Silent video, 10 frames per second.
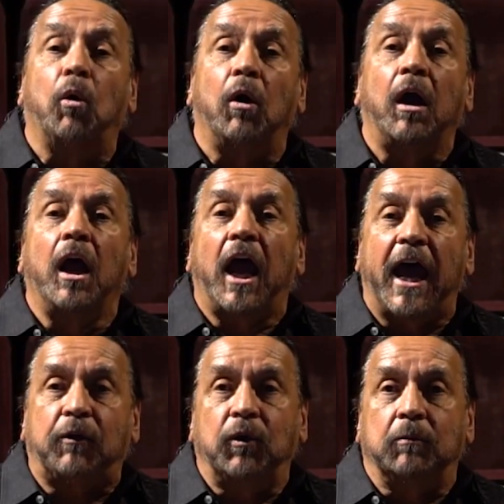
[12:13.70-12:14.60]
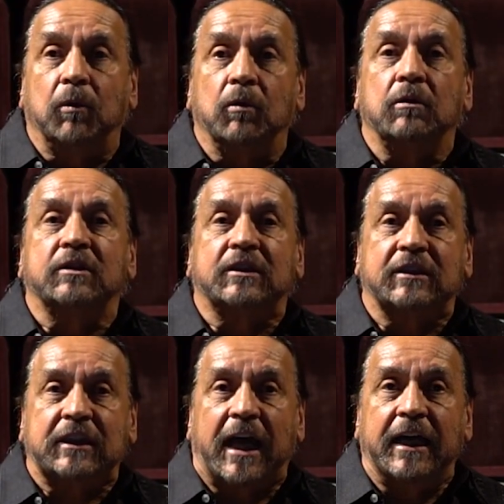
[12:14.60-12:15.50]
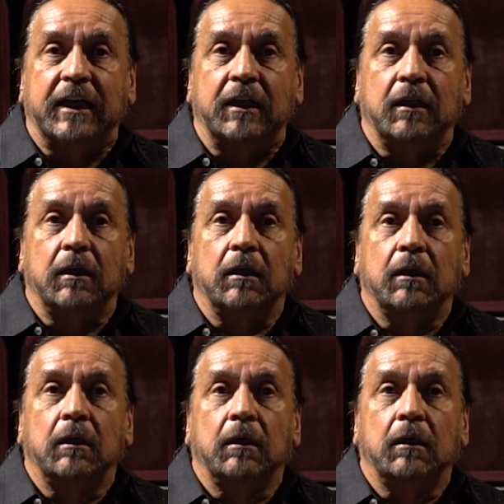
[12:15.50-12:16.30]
a more equitable society.